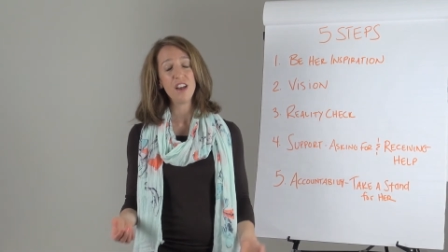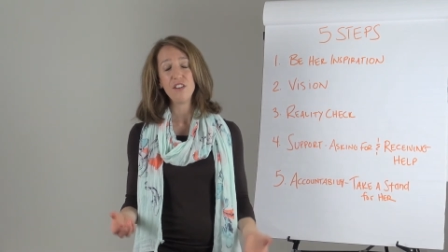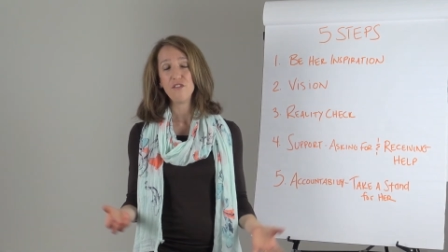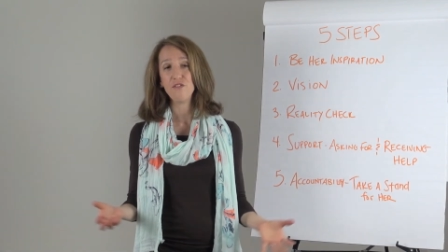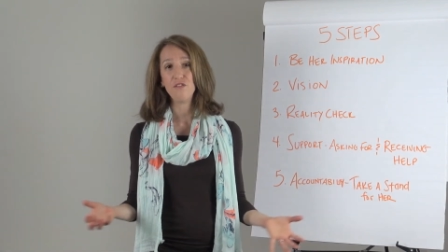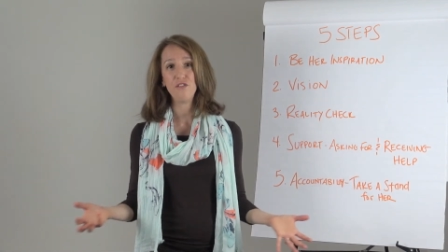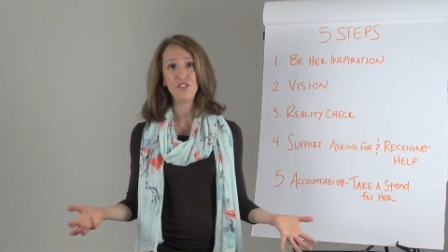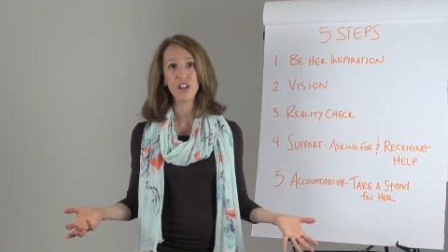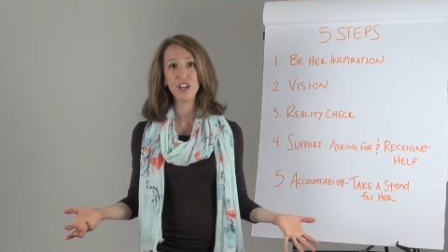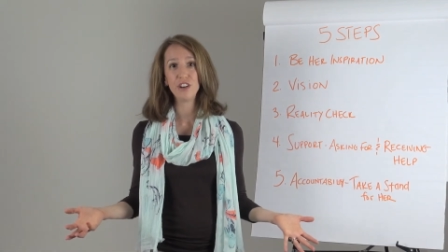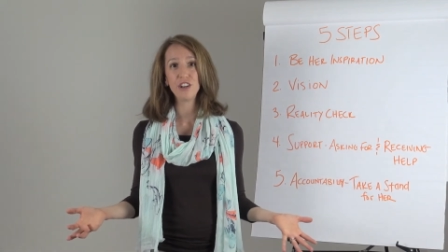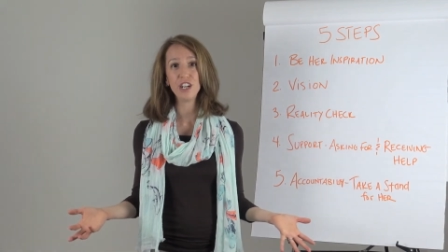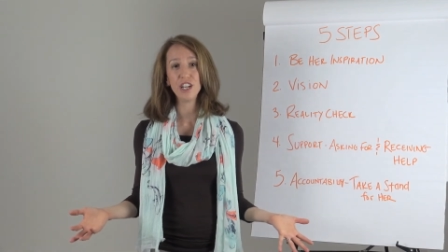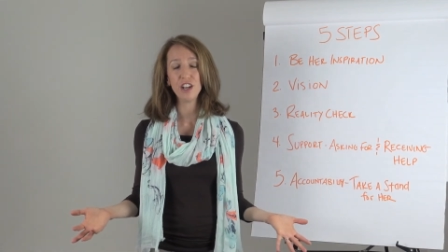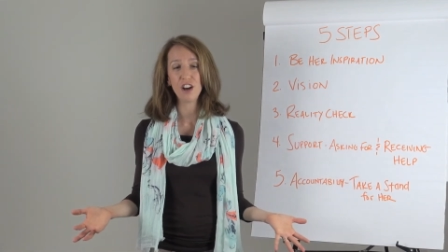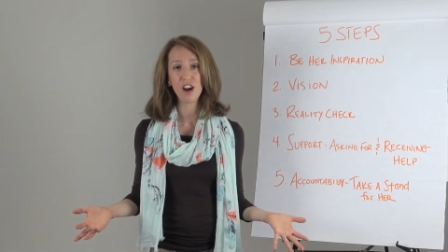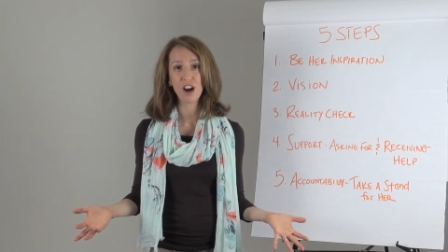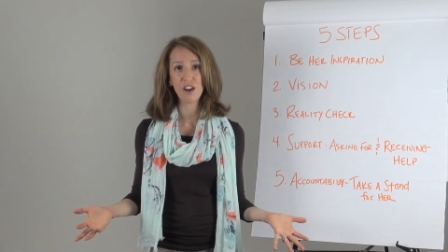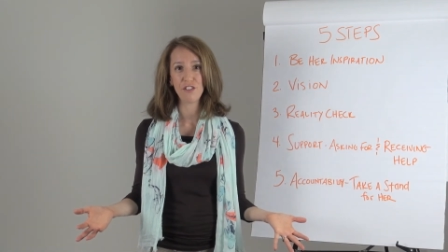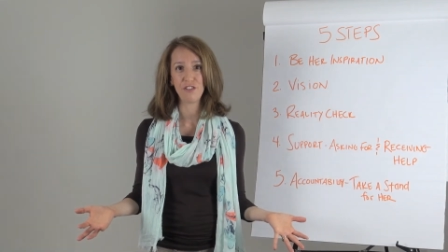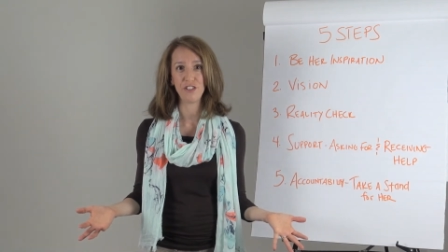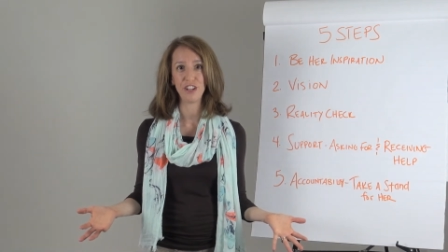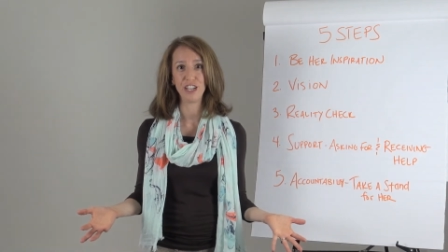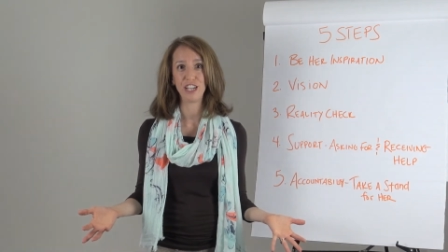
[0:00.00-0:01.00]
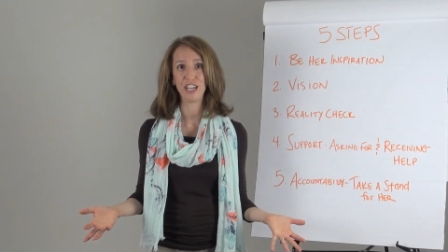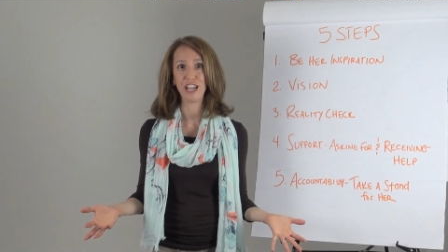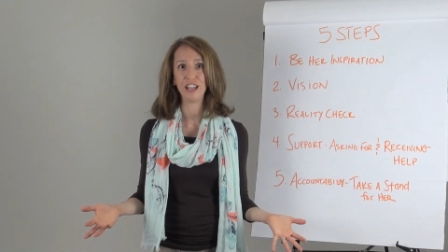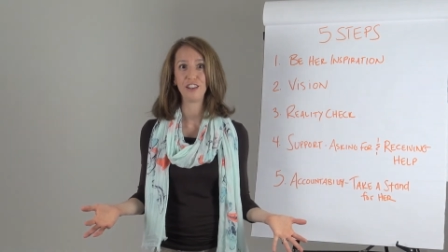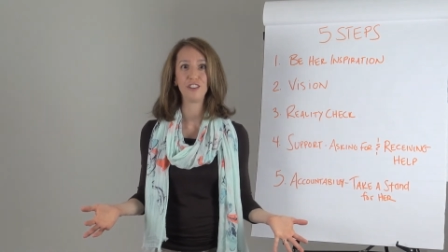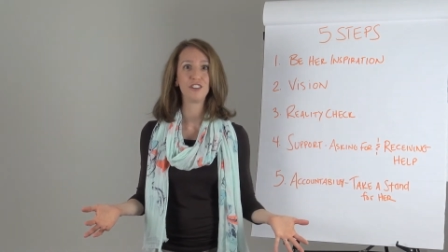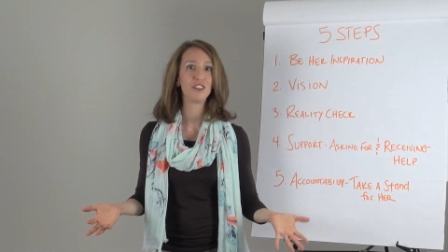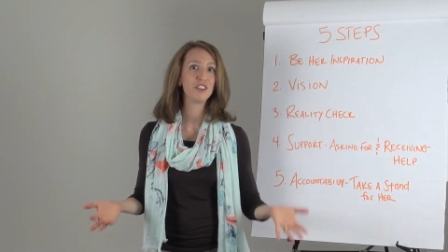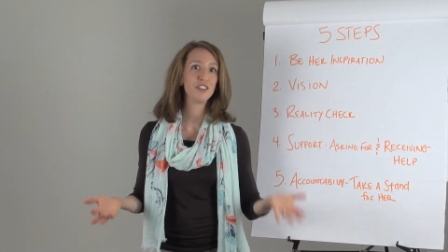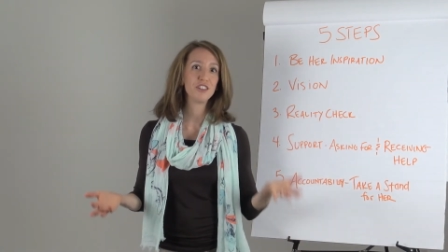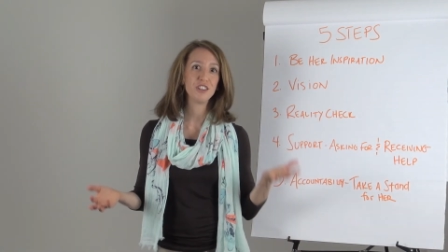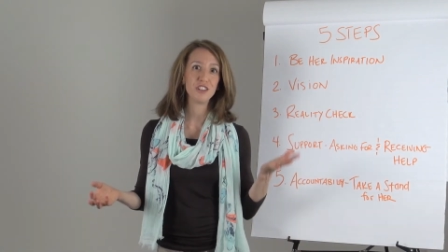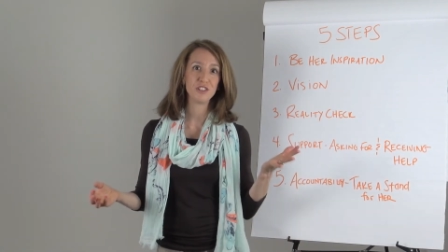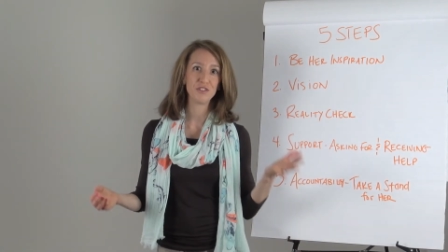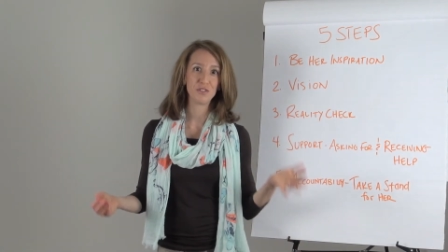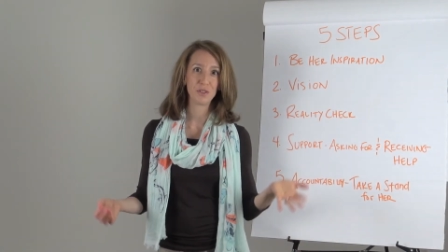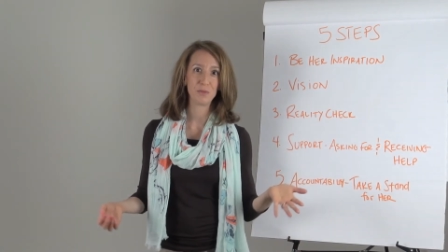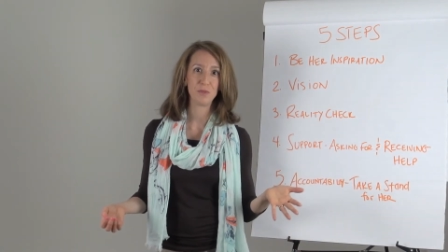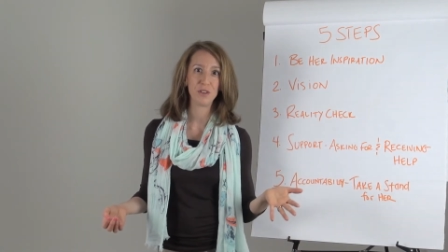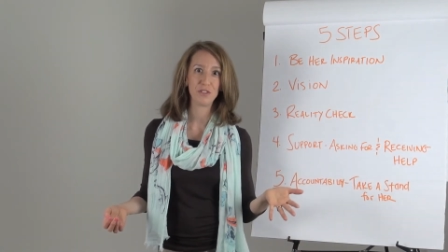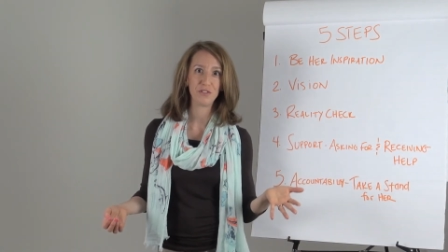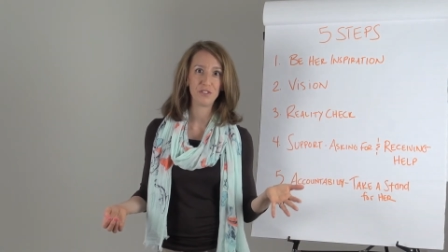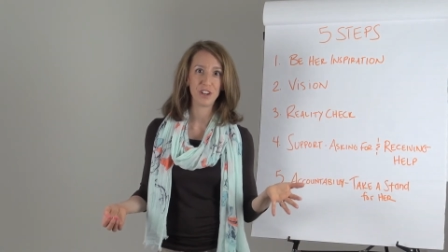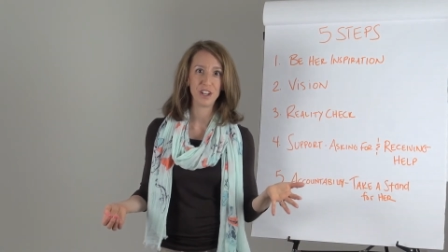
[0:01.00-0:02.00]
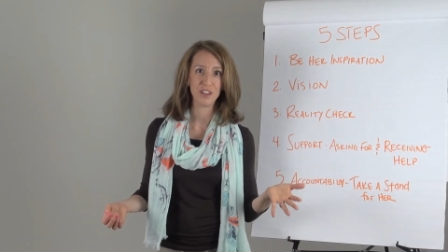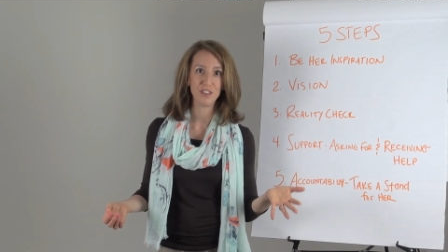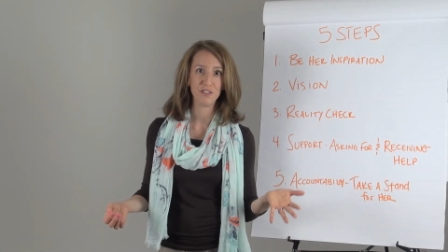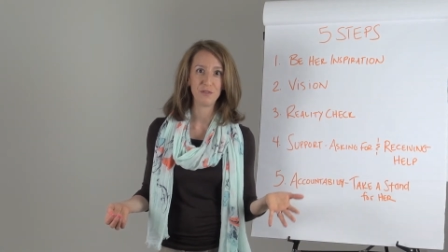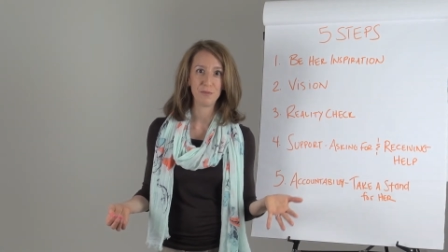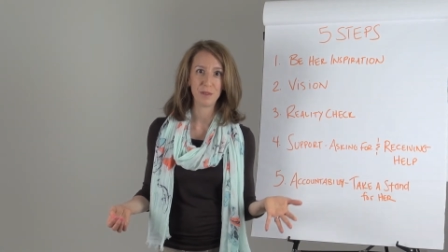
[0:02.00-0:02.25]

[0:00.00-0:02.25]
very often, and I learned this from a friend